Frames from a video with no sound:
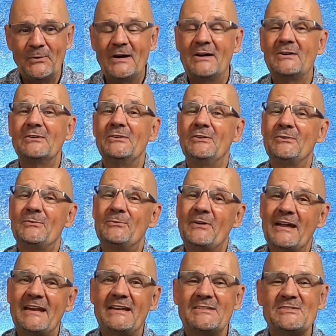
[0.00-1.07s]
Well, you're
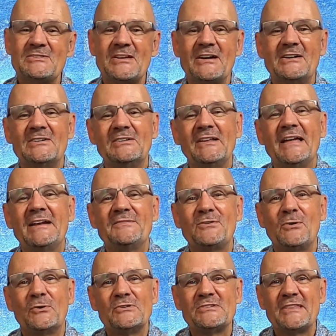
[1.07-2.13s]
ready to sell, and
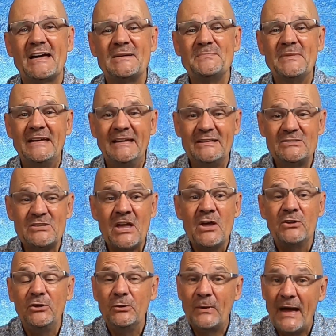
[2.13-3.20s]
of course that means
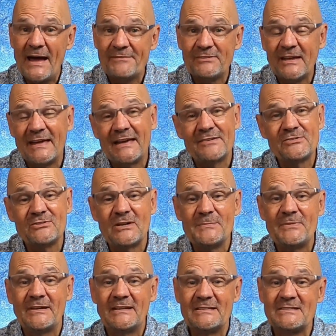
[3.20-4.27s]
you have to have
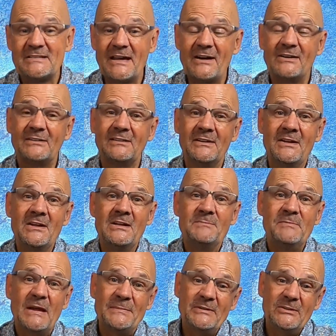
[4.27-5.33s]
something to sell.
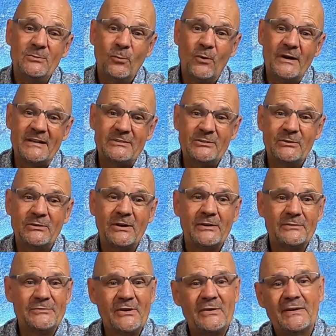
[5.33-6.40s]
Maybe you want to do it
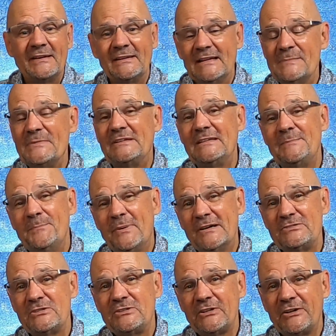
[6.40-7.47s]
on a very limited
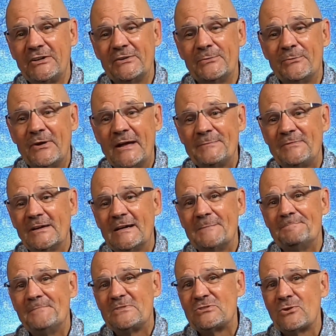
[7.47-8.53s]
budget to get ramped
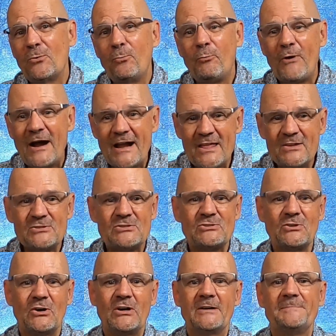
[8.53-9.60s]
up. So where do you
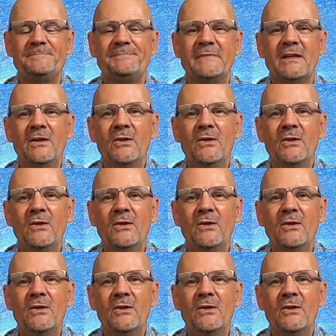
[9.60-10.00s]
start?